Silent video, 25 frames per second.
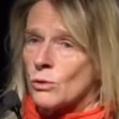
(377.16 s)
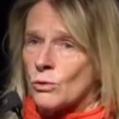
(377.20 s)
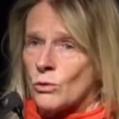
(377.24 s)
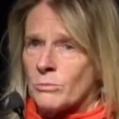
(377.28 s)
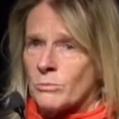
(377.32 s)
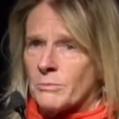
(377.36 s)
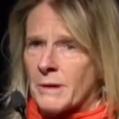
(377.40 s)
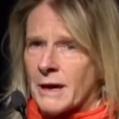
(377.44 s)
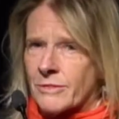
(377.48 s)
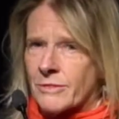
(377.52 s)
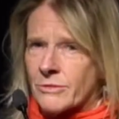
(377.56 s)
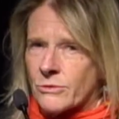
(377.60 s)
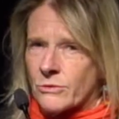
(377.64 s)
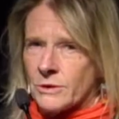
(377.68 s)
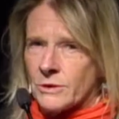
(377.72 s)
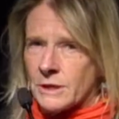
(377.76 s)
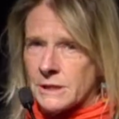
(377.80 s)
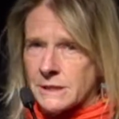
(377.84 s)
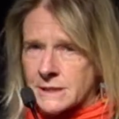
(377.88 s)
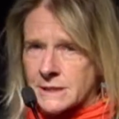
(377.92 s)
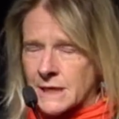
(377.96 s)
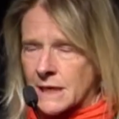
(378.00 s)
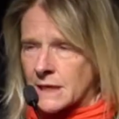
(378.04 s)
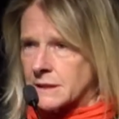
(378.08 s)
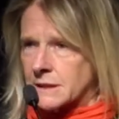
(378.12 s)
caught my
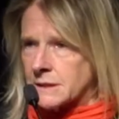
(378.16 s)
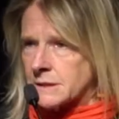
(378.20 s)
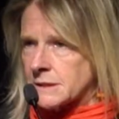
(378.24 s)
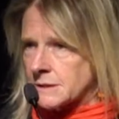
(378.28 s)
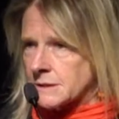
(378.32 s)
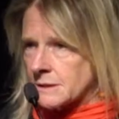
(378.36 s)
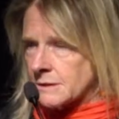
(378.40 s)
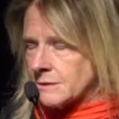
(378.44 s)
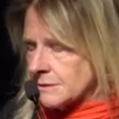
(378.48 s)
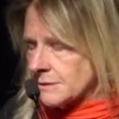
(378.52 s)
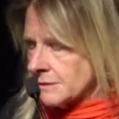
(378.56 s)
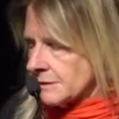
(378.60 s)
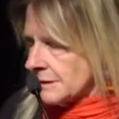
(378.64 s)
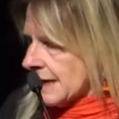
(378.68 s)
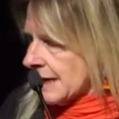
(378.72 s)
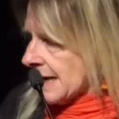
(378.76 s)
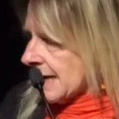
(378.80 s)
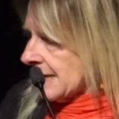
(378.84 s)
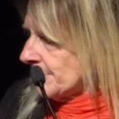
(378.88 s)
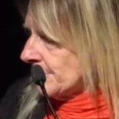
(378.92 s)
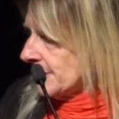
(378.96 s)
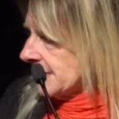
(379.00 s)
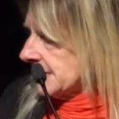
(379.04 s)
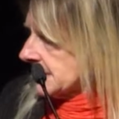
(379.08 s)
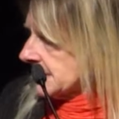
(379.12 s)
thirty seconds on
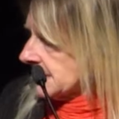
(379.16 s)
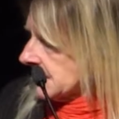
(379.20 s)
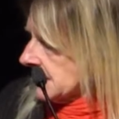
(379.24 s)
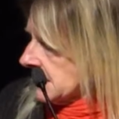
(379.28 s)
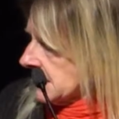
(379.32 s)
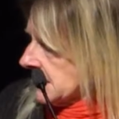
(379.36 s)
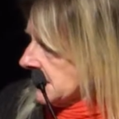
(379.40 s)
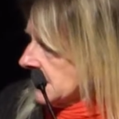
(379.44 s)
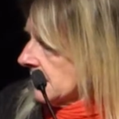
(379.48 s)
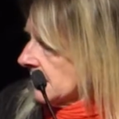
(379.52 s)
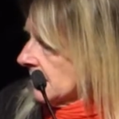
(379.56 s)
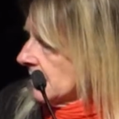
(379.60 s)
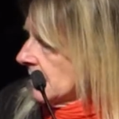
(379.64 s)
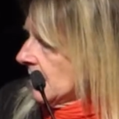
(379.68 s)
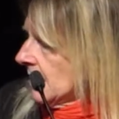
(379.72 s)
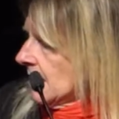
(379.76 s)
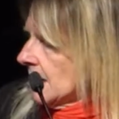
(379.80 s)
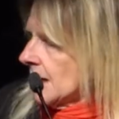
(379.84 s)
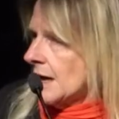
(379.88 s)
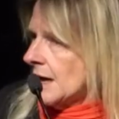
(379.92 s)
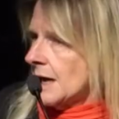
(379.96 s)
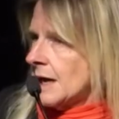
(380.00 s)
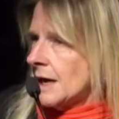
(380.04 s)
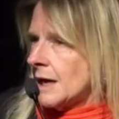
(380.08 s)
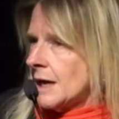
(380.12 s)
A B C,
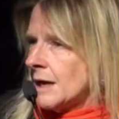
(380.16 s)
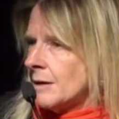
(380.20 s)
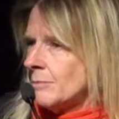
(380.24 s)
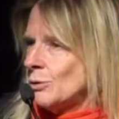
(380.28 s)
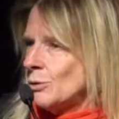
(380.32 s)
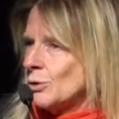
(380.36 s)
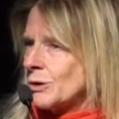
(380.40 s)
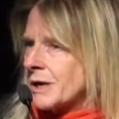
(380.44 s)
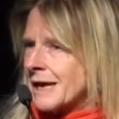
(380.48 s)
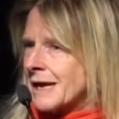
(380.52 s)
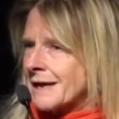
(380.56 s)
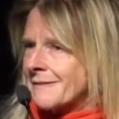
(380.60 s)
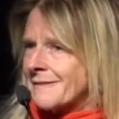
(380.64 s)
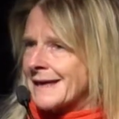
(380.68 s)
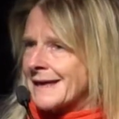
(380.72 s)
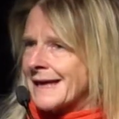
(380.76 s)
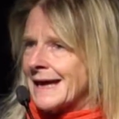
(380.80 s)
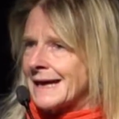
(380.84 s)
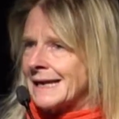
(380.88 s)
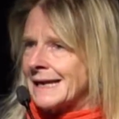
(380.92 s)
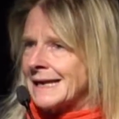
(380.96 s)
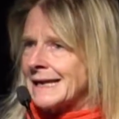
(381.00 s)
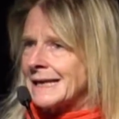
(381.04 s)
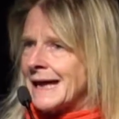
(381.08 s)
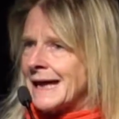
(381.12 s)
um, looking at the
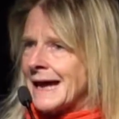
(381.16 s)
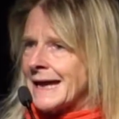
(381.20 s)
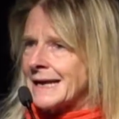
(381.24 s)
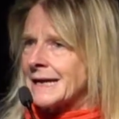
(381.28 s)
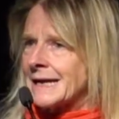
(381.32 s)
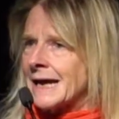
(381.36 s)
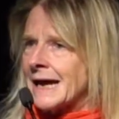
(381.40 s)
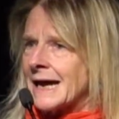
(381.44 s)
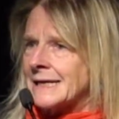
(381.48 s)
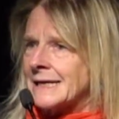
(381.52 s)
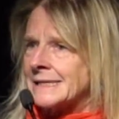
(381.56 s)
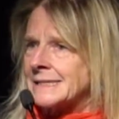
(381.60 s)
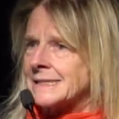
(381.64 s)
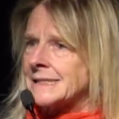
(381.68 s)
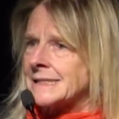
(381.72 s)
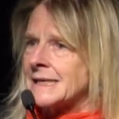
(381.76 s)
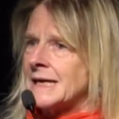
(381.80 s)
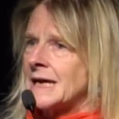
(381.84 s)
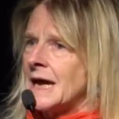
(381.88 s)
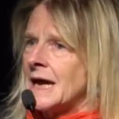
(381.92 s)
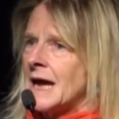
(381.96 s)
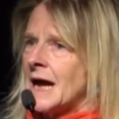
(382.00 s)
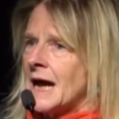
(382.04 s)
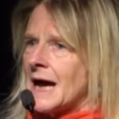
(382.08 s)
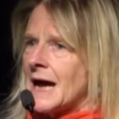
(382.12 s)
Kelly Lane case,
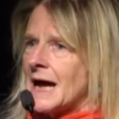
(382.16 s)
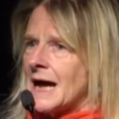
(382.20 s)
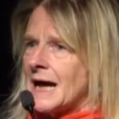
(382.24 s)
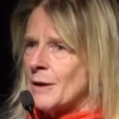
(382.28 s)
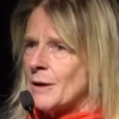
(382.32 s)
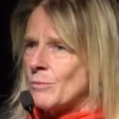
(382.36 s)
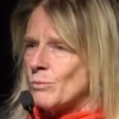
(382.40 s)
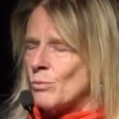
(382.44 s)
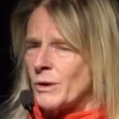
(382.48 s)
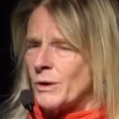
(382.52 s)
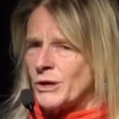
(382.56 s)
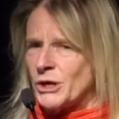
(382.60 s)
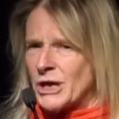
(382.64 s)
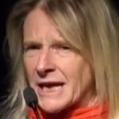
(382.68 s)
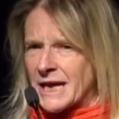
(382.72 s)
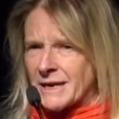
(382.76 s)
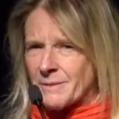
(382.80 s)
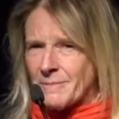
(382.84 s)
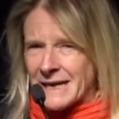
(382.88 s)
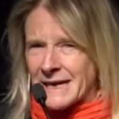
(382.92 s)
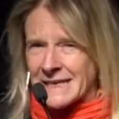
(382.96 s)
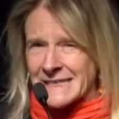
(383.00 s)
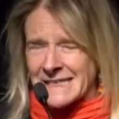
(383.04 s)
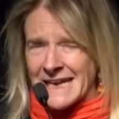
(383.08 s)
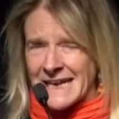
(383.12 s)
um, when you
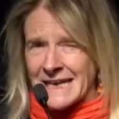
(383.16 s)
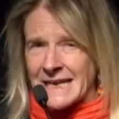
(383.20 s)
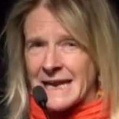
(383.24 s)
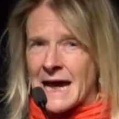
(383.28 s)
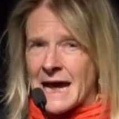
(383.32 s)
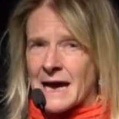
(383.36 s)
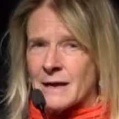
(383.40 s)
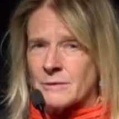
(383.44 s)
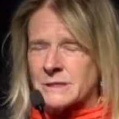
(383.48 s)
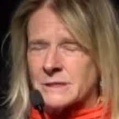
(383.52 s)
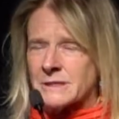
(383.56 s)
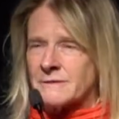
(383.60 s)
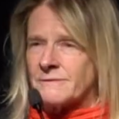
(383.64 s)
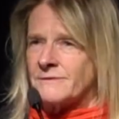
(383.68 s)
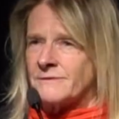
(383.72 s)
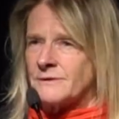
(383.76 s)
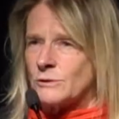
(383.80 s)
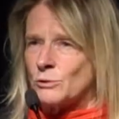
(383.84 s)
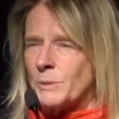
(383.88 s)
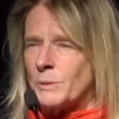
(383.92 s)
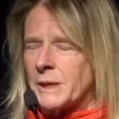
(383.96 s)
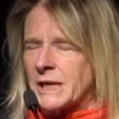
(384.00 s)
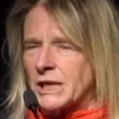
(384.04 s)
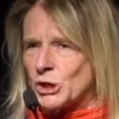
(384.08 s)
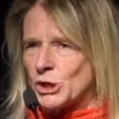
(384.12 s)
had about ten hours of
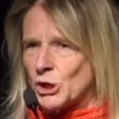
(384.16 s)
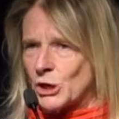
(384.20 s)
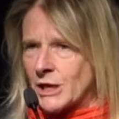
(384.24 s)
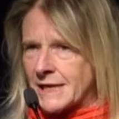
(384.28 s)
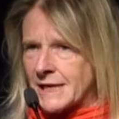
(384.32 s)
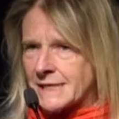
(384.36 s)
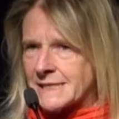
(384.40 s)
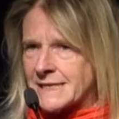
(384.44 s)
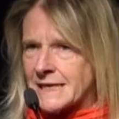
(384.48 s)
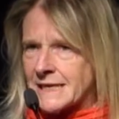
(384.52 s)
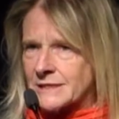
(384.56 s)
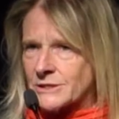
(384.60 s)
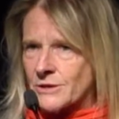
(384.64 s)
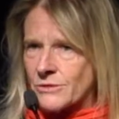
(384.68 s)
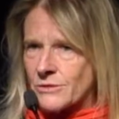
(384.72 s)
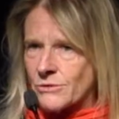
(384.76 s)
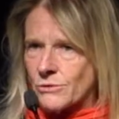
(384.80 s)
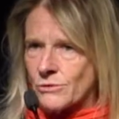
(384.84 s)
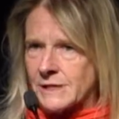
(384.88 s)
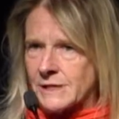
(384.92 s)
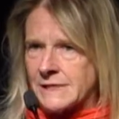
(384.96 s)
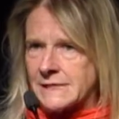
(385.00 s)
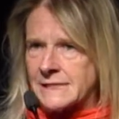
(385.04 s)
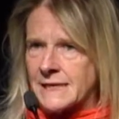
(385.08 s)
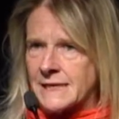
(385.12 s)
filming and you get down to
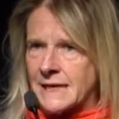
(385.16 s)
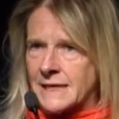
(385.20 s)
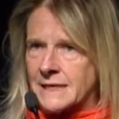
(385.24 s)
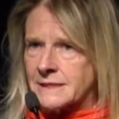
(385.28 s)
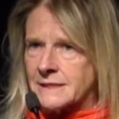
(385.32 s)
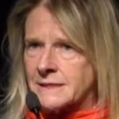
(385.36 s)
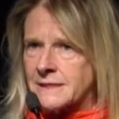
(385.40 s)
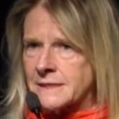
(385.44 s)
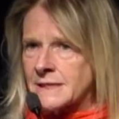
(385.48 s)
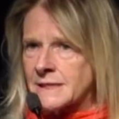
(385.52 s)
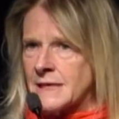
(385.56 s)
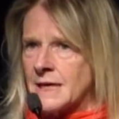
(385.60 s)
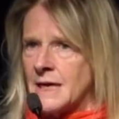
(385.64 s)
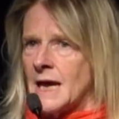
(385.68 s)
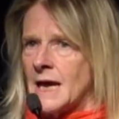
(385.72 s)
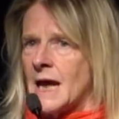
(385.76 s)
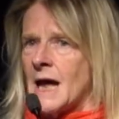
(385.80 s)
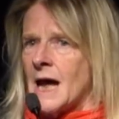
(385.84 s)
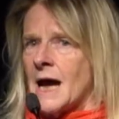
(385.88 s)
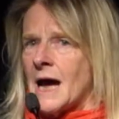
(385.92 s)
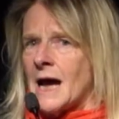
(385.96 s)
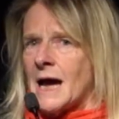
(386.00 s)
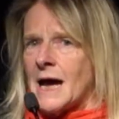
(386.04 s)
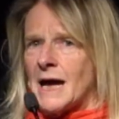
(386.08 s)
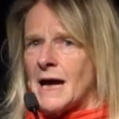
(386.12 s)
thirty seconds,
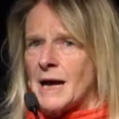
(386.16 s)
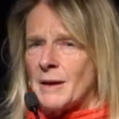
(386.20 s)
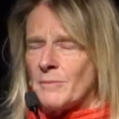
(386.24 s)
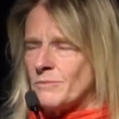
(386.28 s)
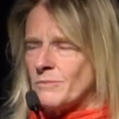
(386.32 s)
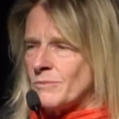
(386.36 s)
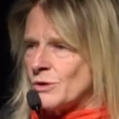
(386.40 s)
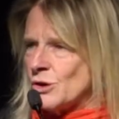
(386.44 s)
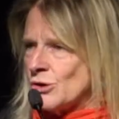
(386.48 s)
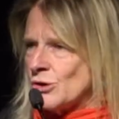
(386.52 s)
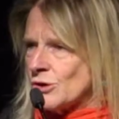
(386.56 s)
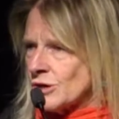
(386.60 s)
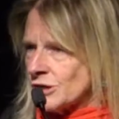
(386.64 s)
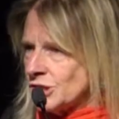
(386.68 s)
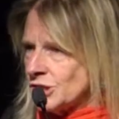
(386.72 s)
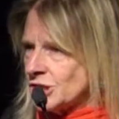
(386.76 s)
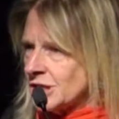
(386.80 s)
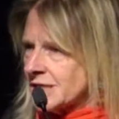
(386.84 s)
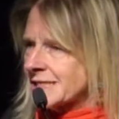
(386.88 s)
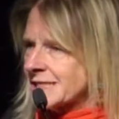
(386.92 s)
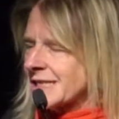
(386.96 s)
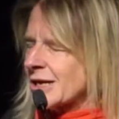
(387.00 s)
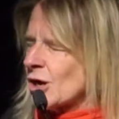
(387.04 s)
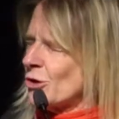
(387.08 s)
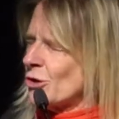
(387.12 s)
um, you can
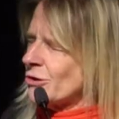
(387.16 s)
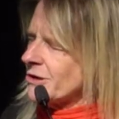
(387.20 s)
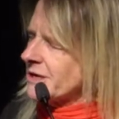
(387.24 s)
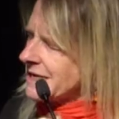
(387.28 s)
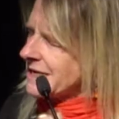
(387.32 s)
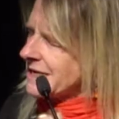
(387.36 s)
just go,